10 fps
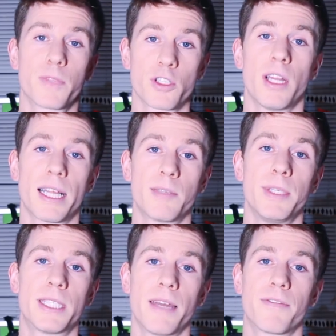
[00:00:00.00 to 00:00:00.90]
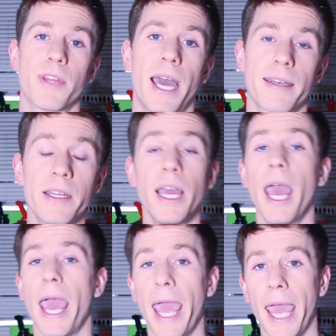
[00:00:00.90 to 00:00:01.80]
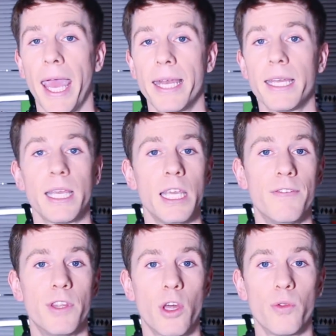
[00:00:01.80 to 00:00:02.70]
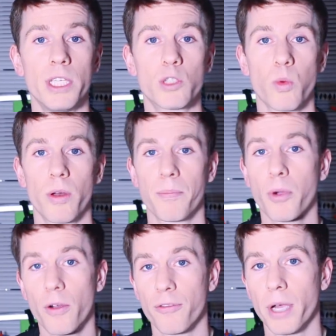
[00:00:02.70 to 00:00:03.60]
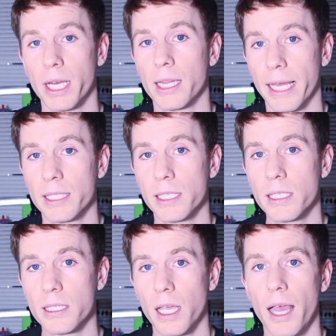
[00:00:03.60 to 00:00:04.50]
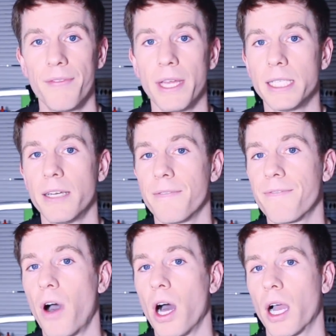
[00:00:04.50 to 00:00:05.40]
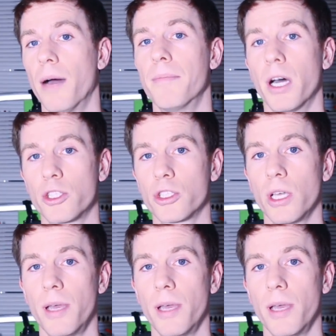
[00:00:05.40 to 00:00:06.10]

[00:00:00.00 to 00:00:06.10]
There's a lot to be said for that. And even though these weren't perforated lenses, they didn't fog up much